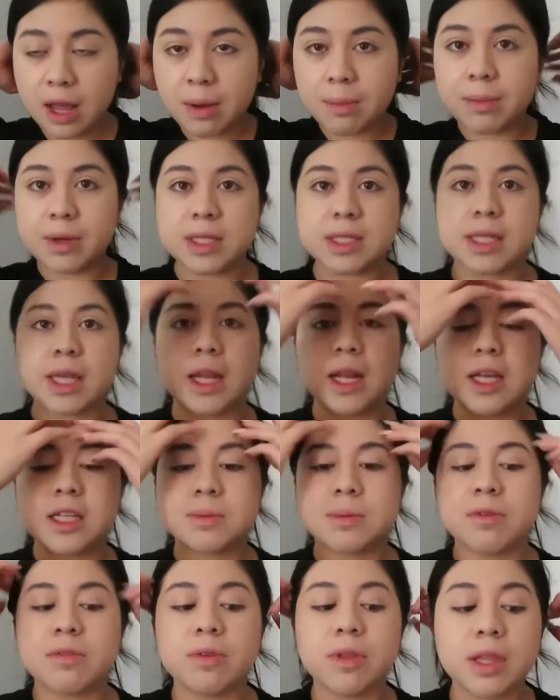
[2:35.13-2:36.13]
My skin has
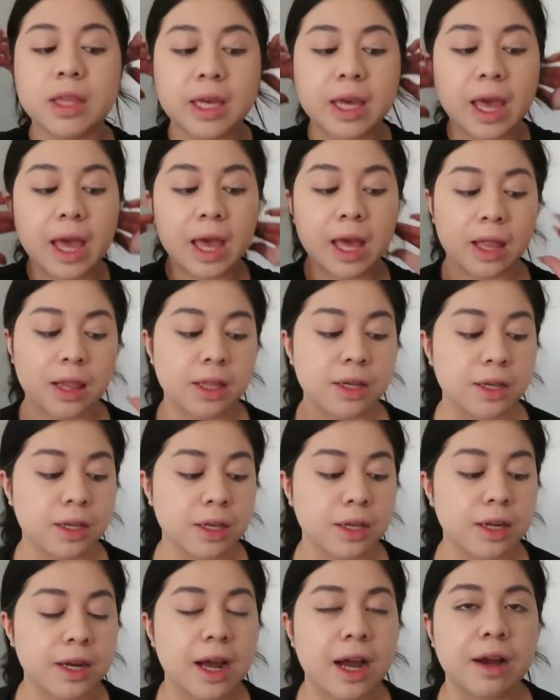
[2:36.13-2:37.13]
been feeling hella
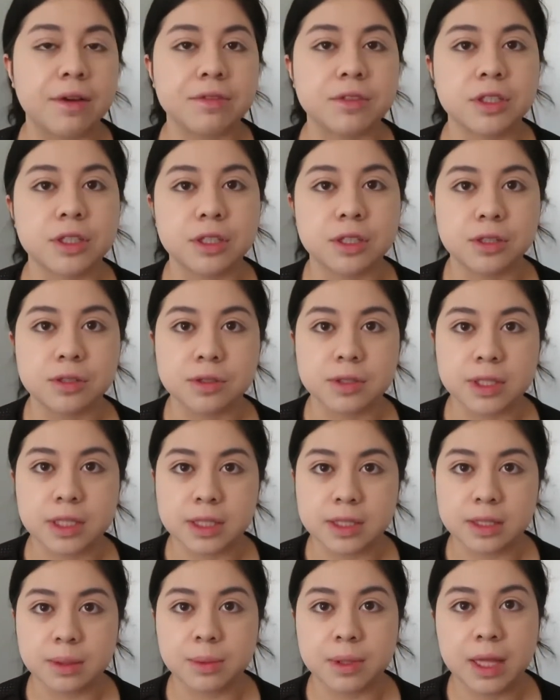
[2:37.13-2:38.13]
good after using
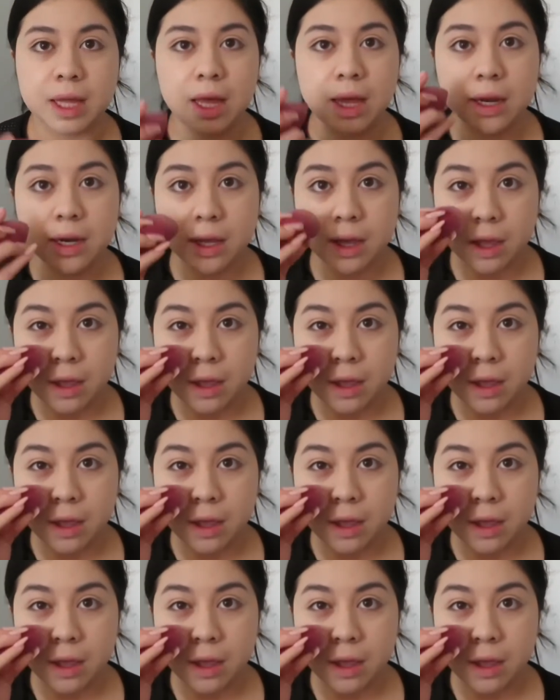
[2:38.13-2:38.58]
some of that